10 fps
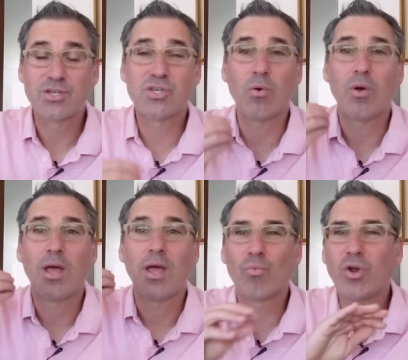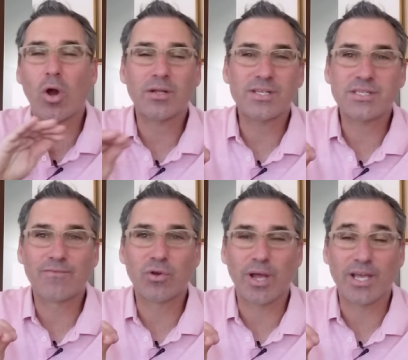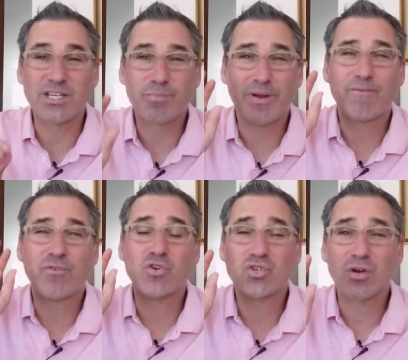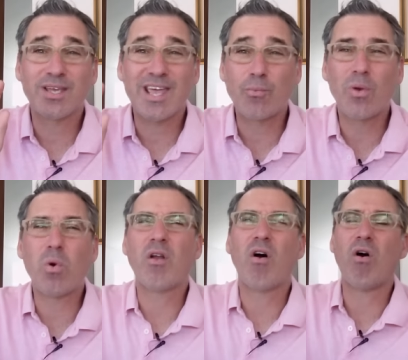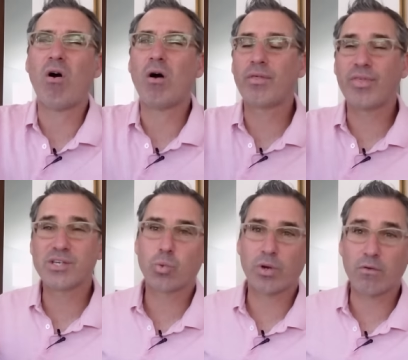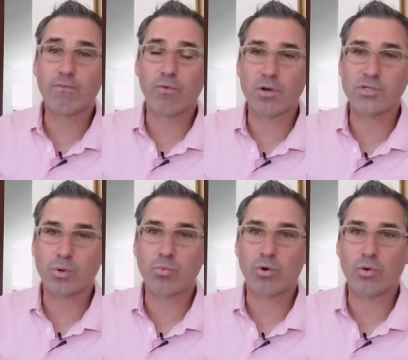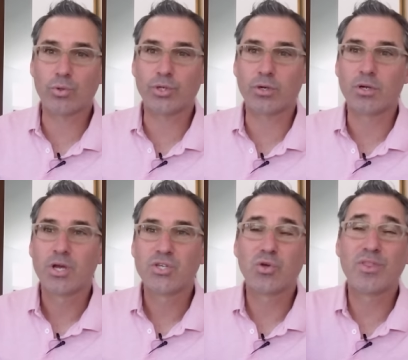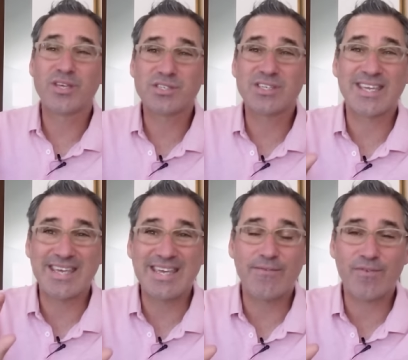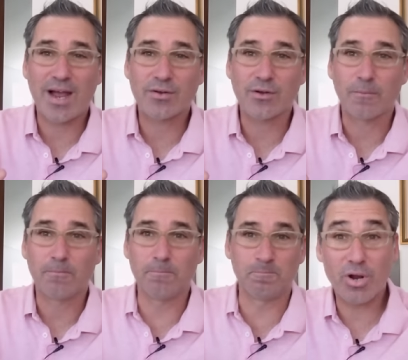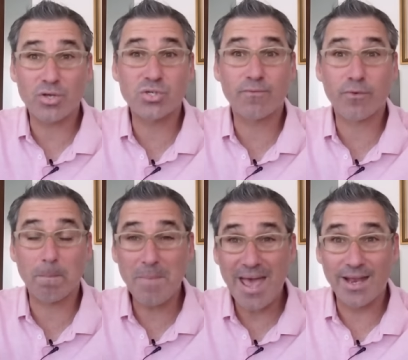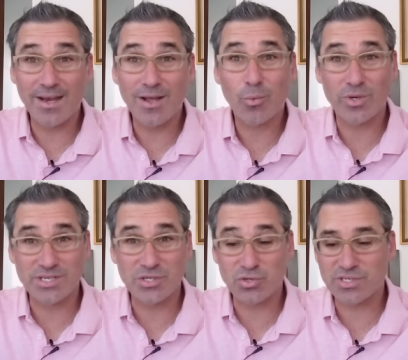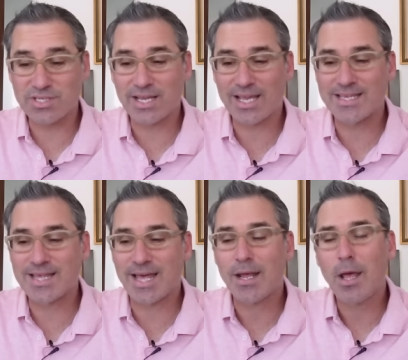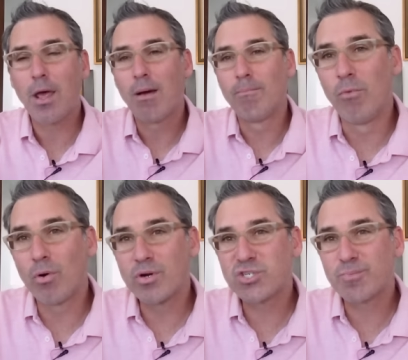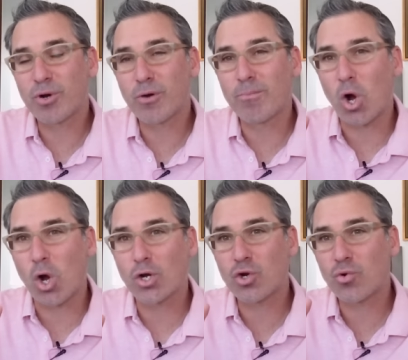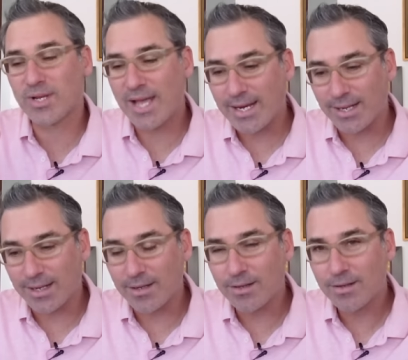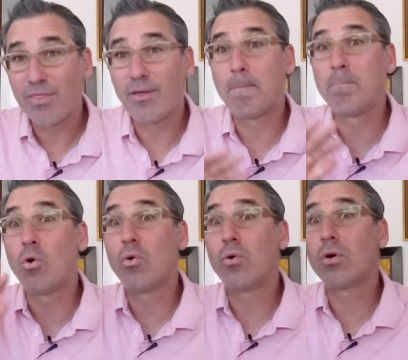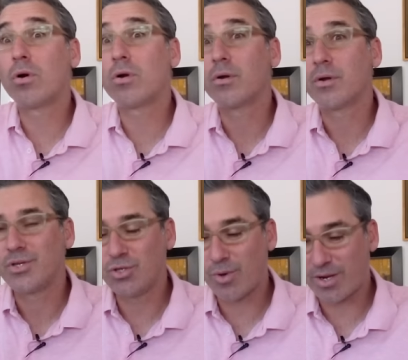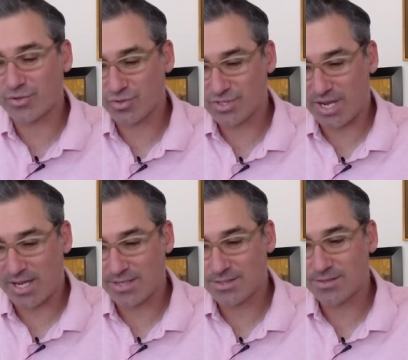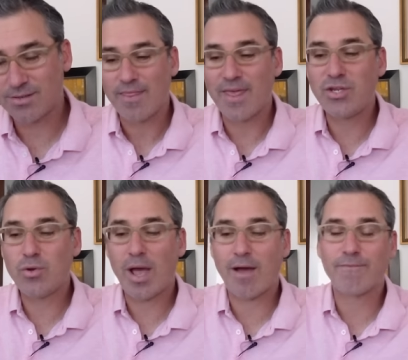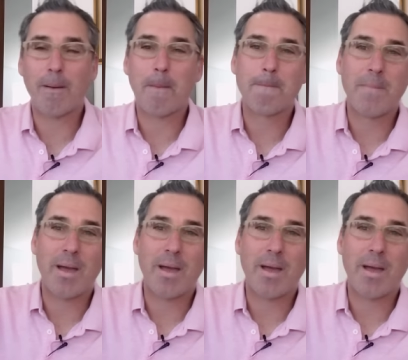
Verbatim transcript: So regardless of your age, but for sure, again, we want all the things working for us when we're older, so this is a key factor. But also for men, what's interesting is that more sperm are created the more you exercise. Then you have